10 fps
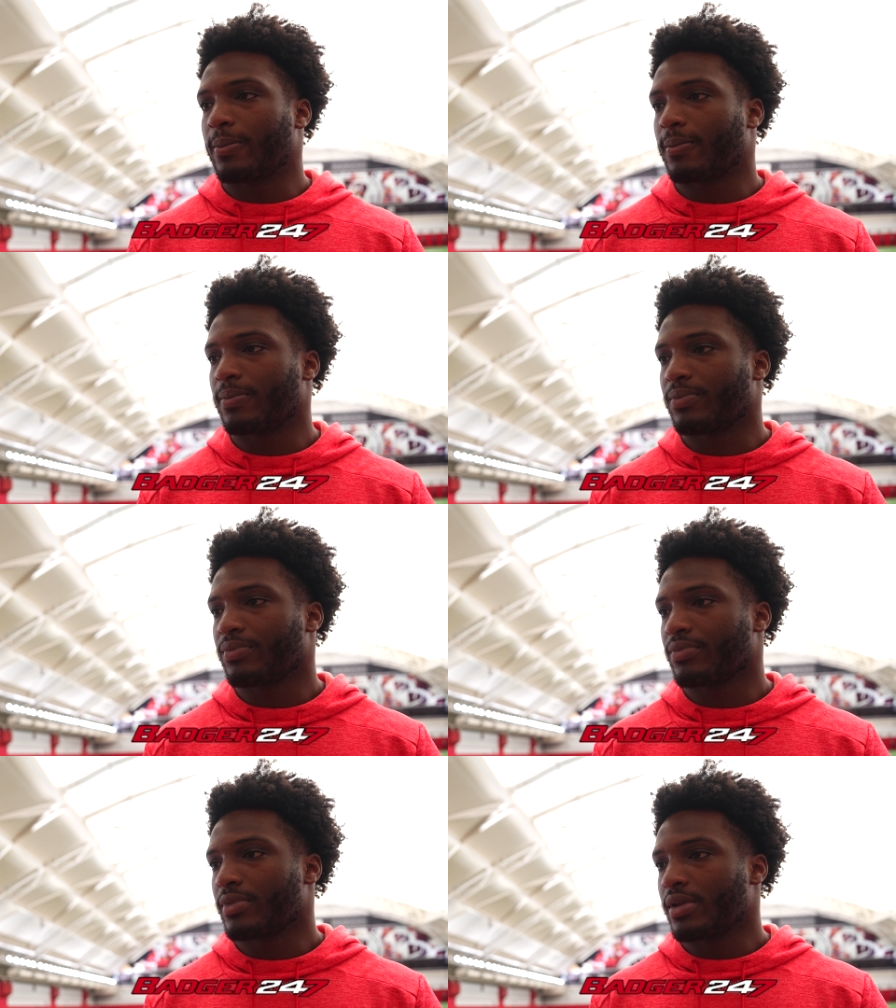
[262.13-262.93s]
Can you
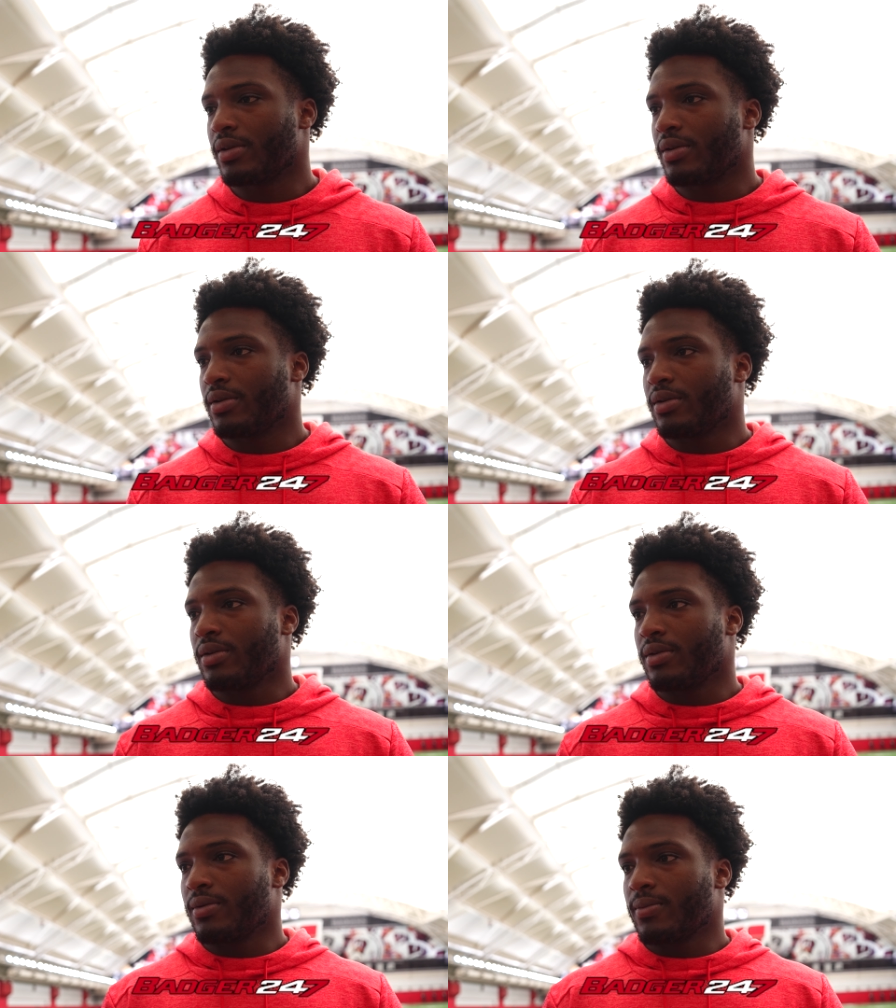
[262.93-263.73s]
describe what how they
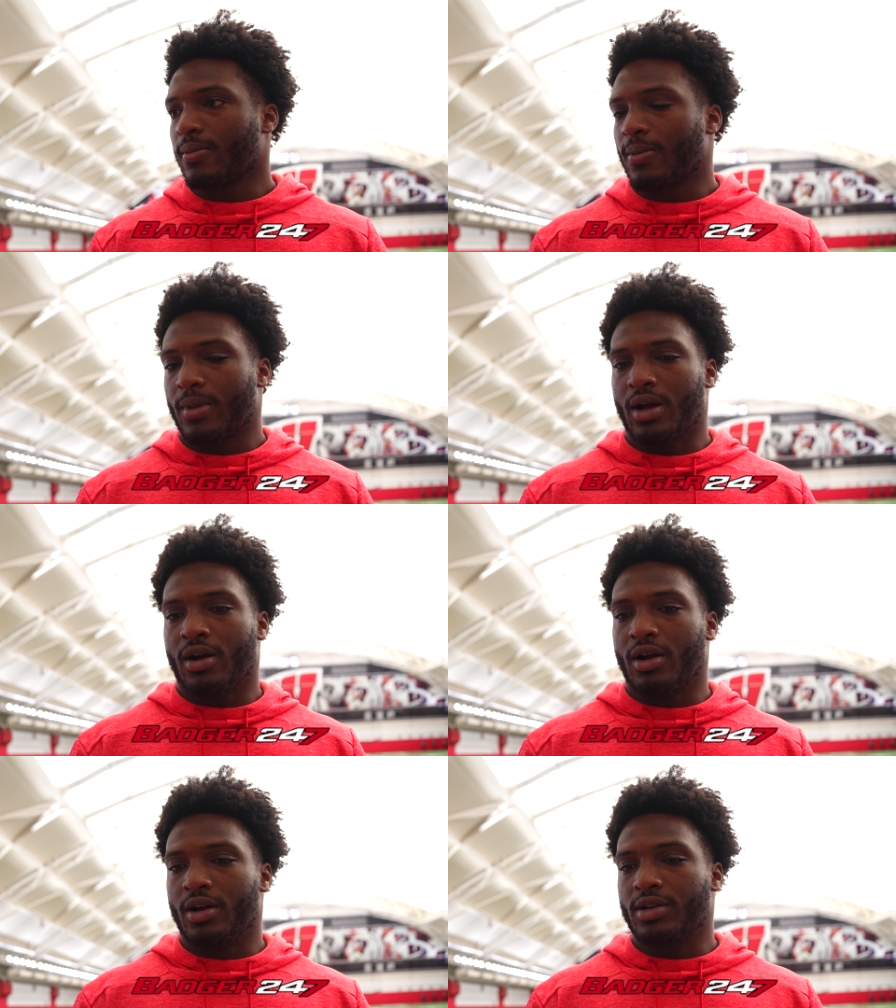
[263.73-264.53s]
used you out there?
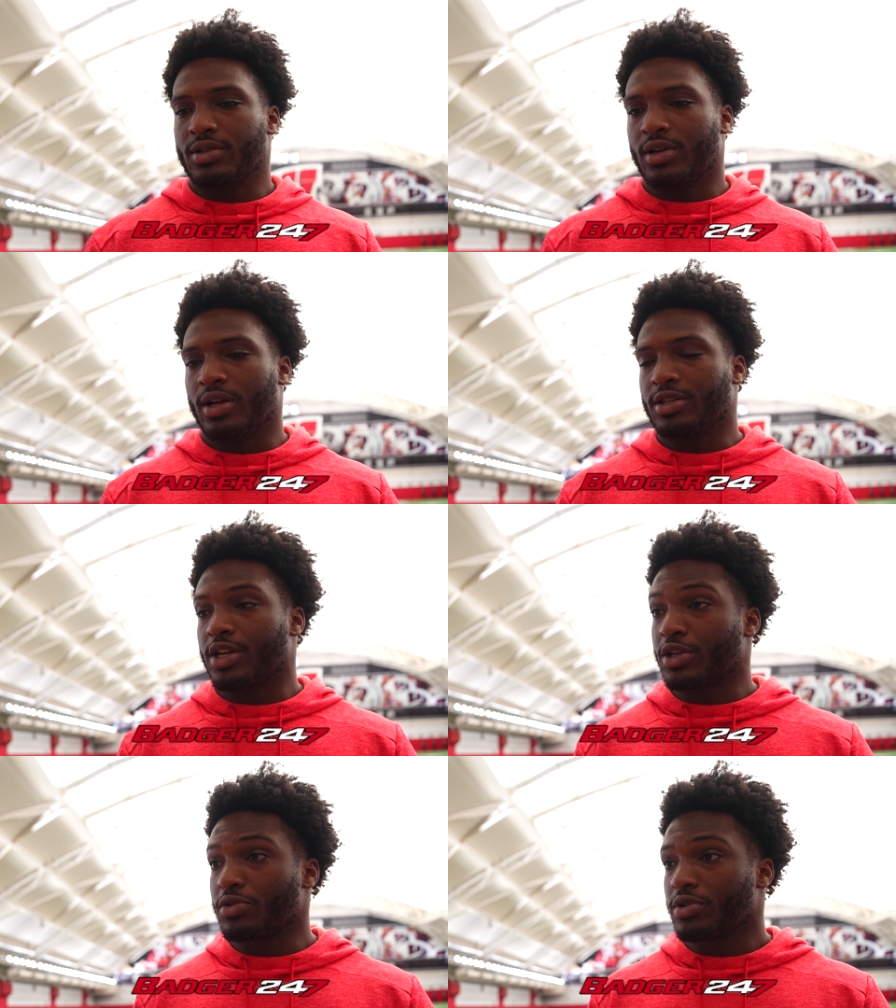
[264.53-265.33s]
Uh, uh
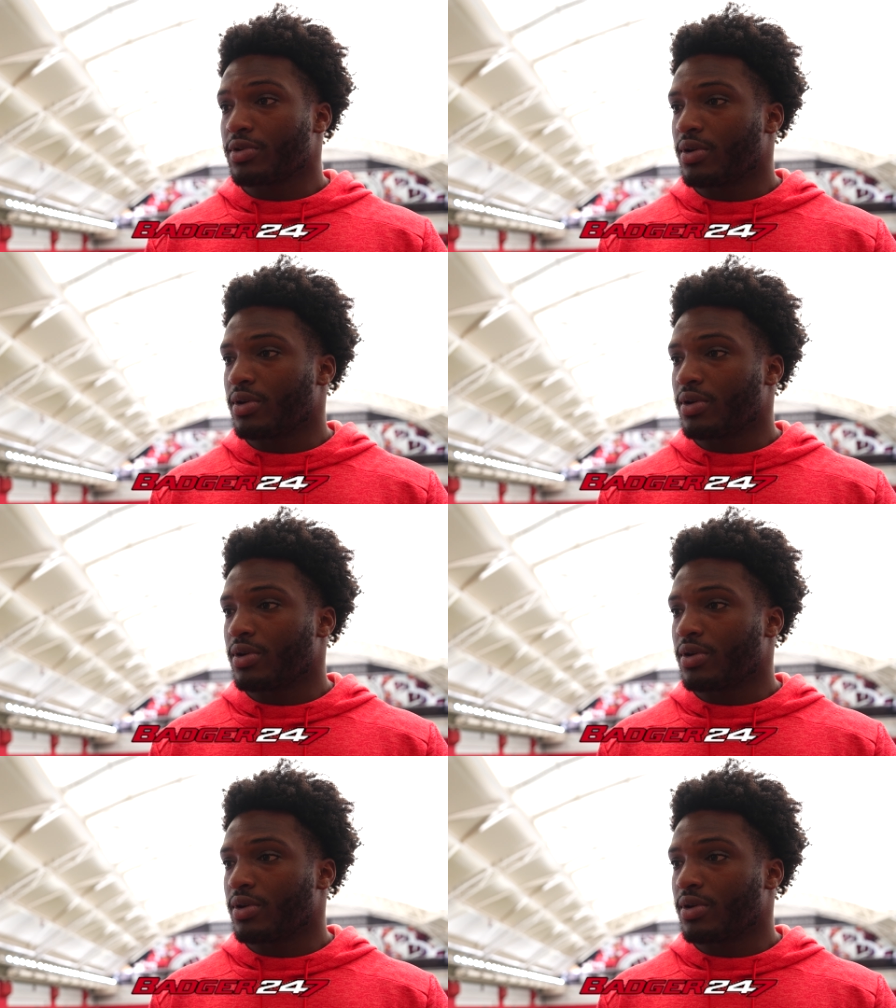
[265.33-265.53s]
Syracuse.